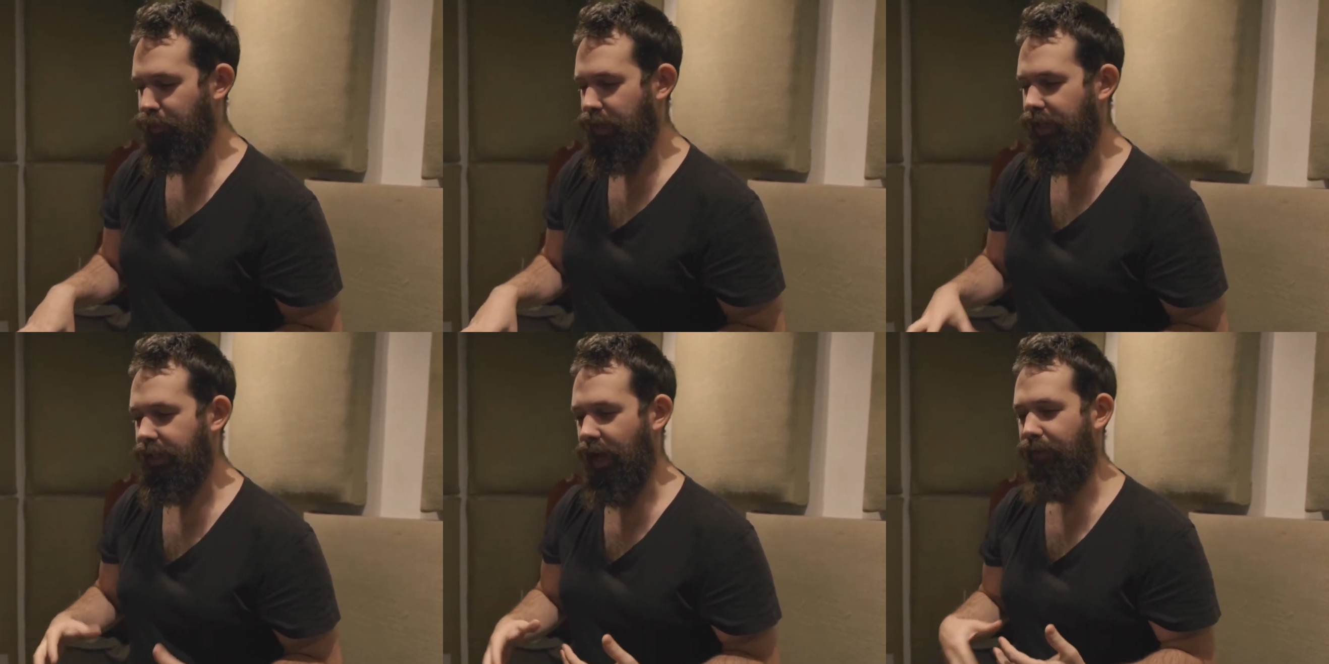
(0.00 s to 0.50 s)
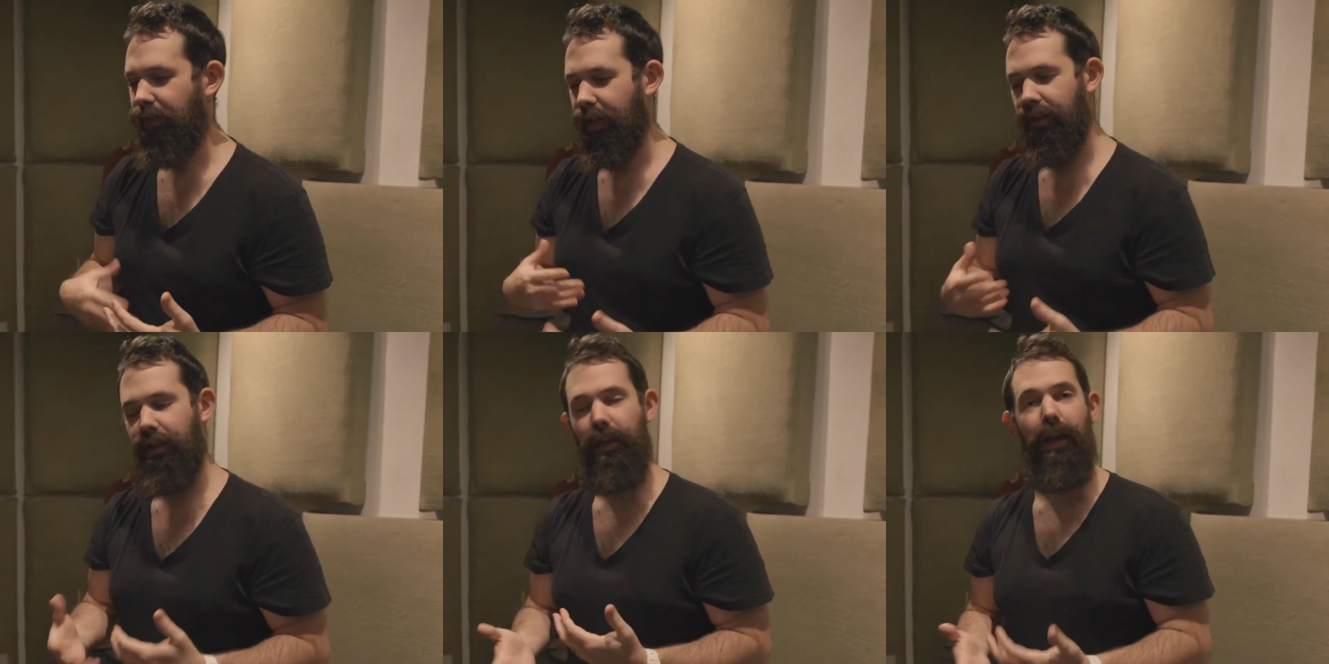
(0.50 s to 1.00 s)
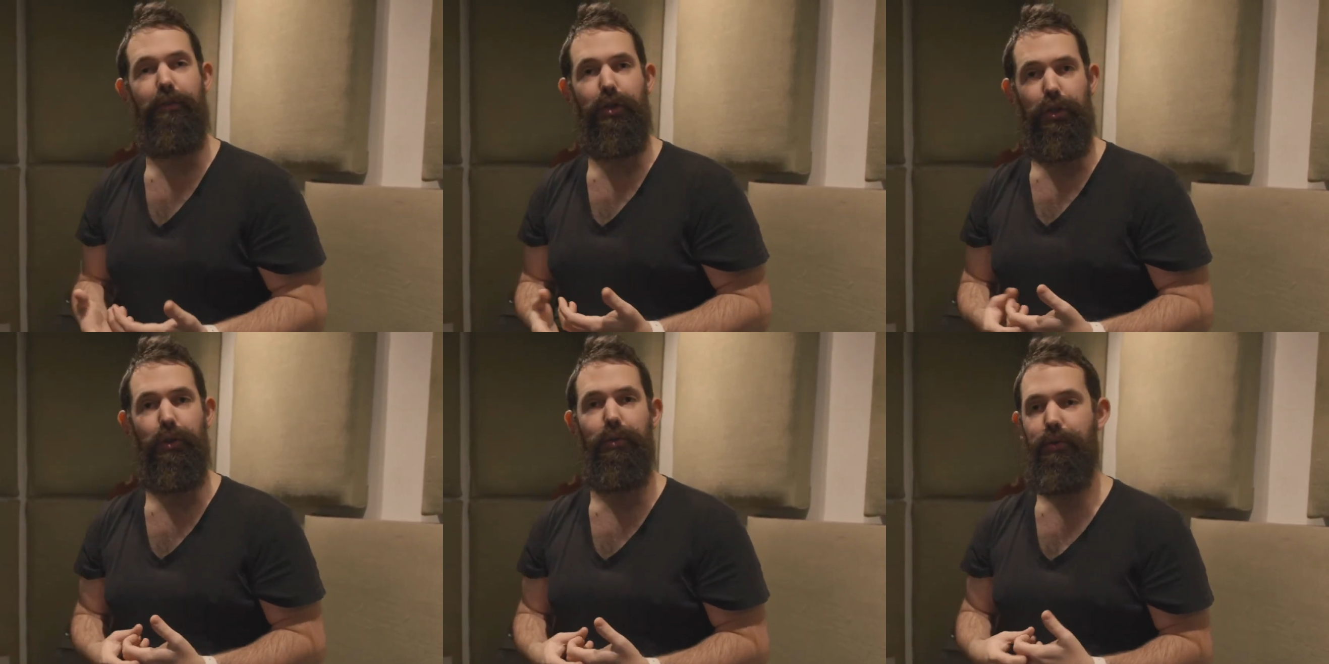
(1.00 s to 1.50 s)
we need to have like a lot of
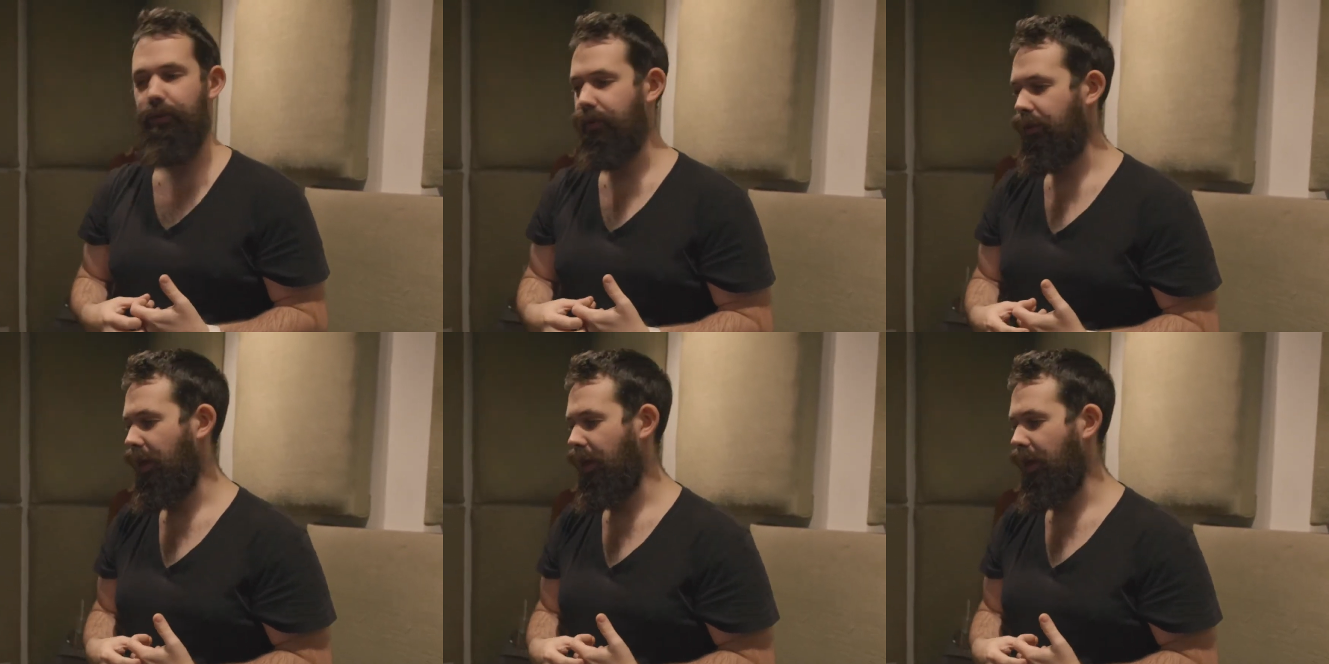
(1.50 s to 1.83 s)
shoes